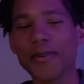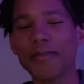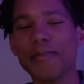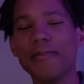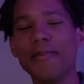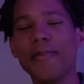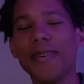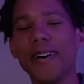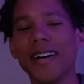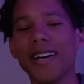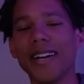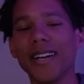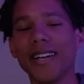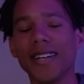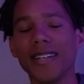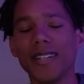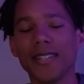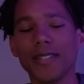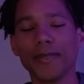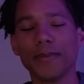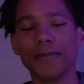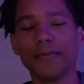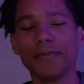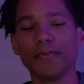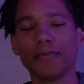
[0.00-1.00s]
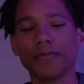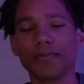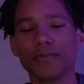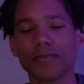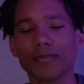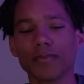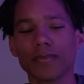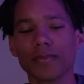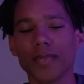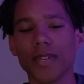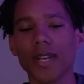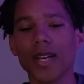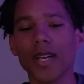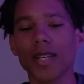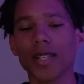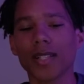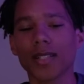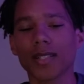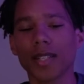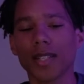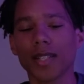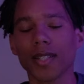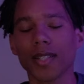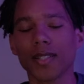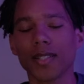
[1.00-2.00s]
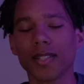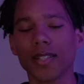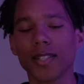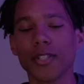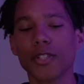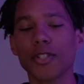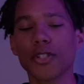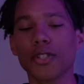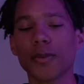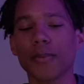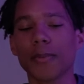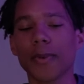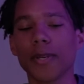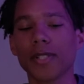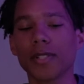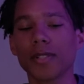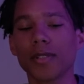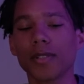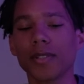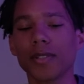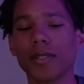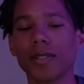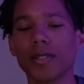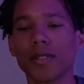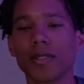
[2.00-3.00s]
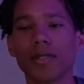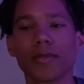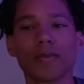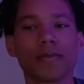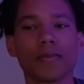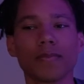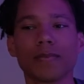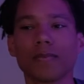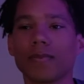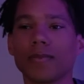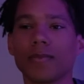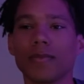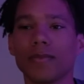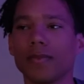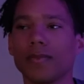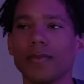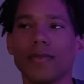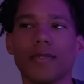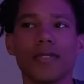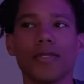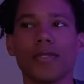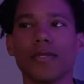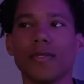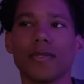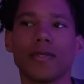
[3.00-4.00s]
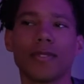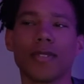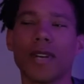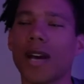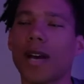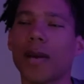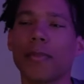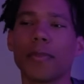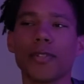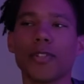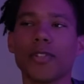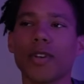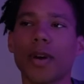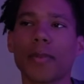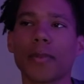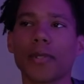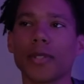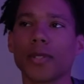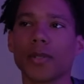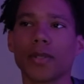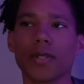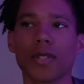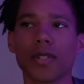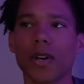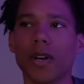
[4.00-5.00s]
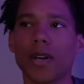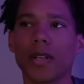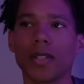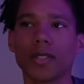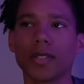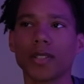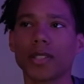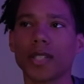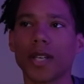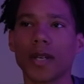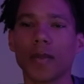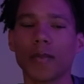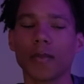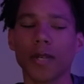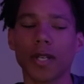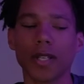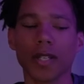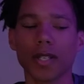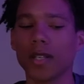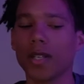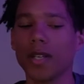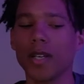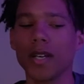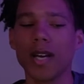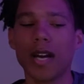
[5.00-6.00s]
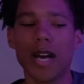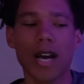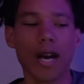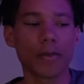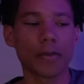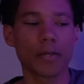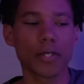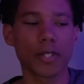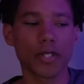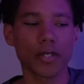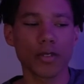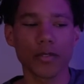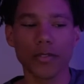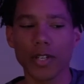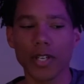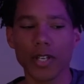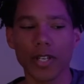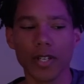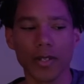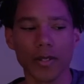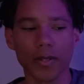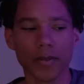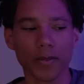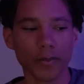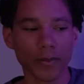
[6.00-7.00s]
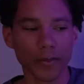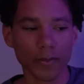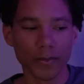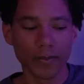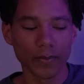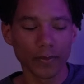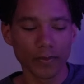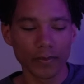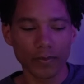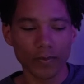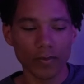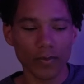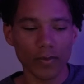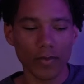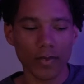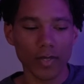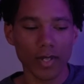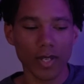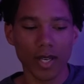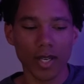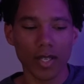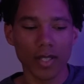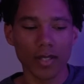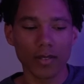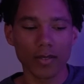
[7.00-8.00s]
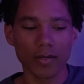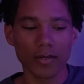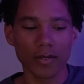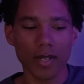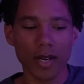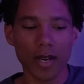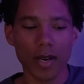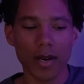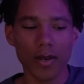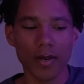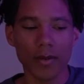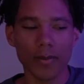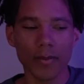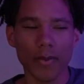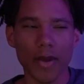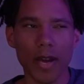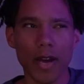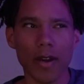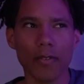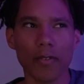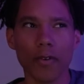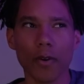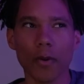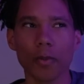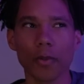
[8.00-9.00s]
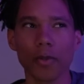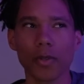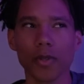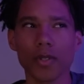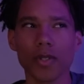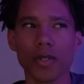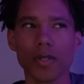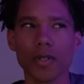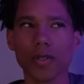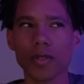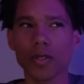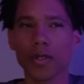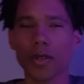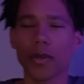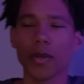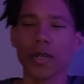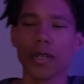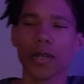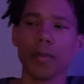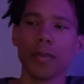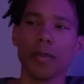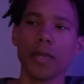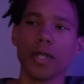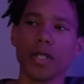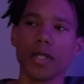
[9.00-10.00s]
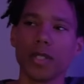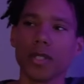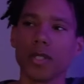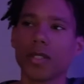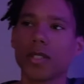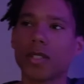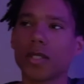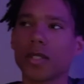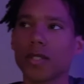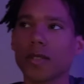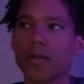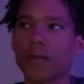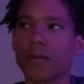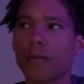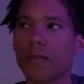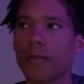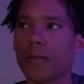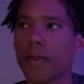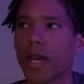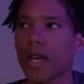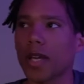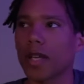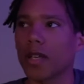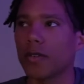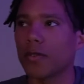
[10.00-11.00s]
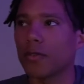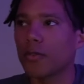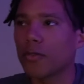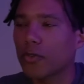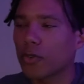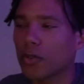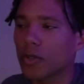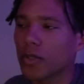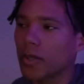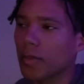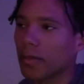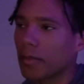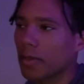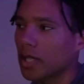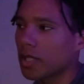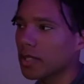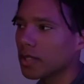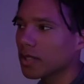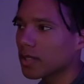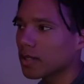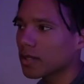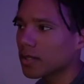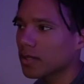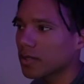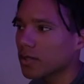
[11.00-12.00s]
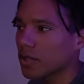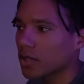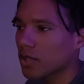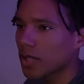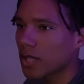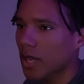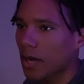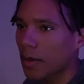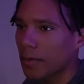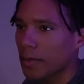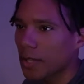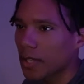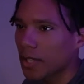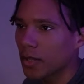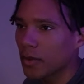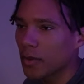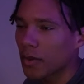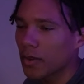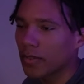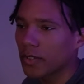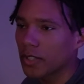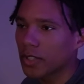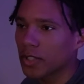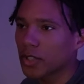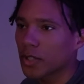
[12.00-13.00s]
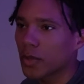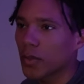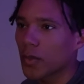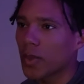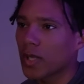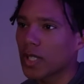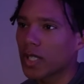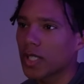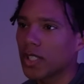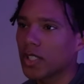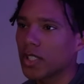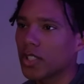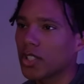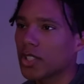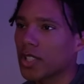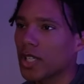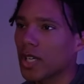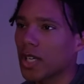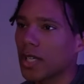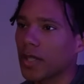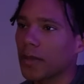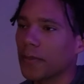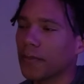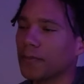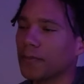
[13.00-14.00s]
But yeah, like instrumentals, I'll be dropping those all the time. Like I'm just over here, like I have almost 30 beats made for the month, so that'll be equivalent to one each day.